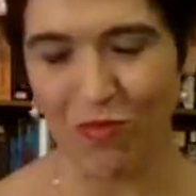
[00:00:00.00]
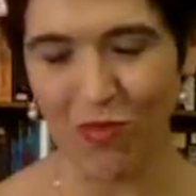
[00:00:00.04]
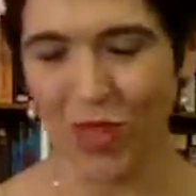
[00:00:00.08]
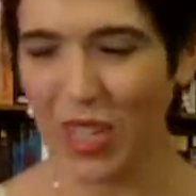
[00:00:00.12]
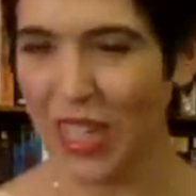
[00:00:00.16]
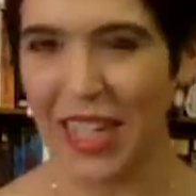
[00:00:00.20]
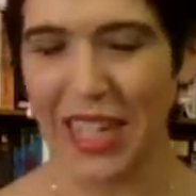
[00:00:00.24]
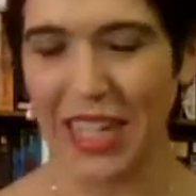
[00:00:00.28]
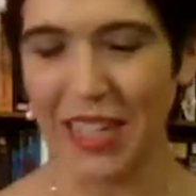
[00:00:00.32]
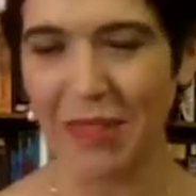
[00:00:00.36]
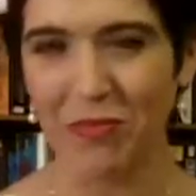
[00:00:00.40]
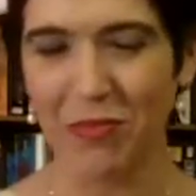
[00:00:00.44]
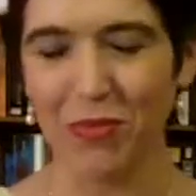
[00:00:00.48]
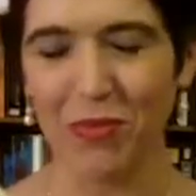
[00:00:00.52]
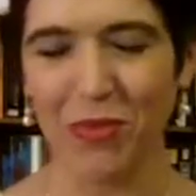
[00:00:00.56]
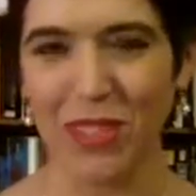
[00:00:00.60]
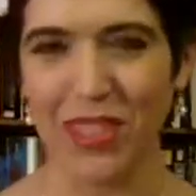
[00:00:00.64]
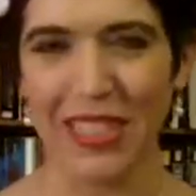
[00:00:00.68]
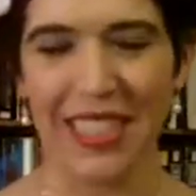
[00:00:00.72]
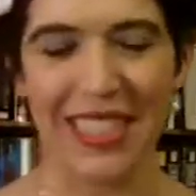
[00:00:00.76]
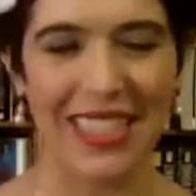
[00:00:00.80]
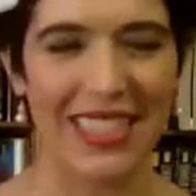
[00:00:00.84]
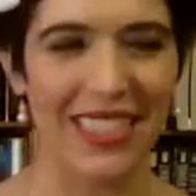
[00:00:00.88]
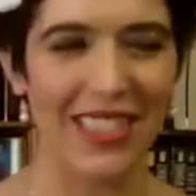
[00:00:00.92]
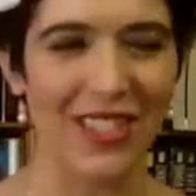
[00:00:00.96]
really,
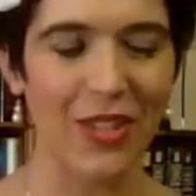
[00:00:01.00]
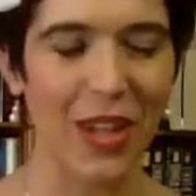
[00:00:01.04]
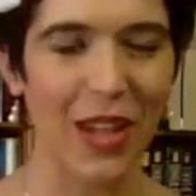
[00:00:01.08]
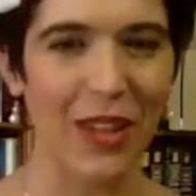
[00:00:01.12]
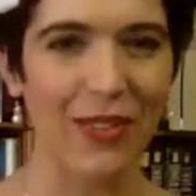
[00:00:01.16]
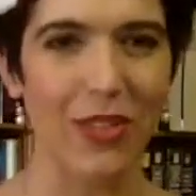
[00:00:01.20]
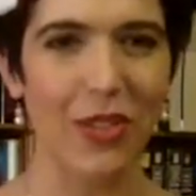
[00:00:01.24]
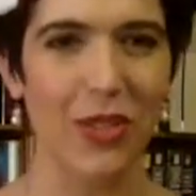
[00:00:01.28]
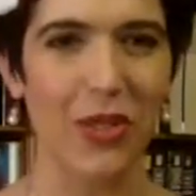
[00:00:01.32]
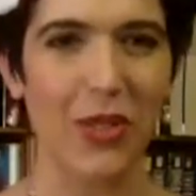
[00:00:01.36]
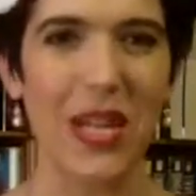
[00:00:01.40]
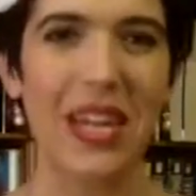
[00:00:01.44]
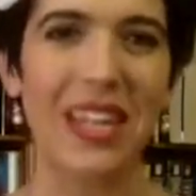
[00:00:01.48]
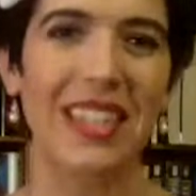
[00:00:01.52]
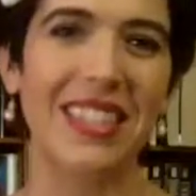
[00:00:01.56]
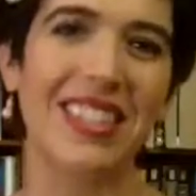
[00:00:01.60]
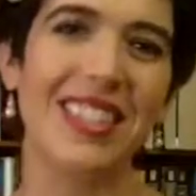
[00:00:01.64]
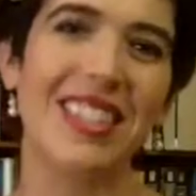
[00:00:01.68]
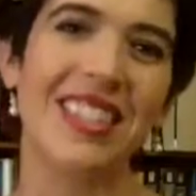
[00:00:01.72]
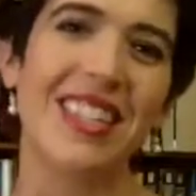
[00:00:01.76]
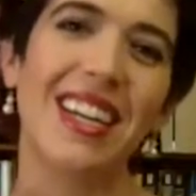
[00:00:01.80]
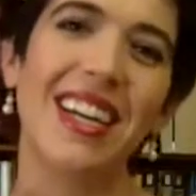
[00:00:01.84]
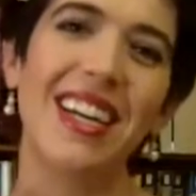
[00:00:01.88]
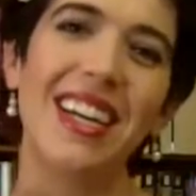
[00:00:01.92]
really drives her nuts.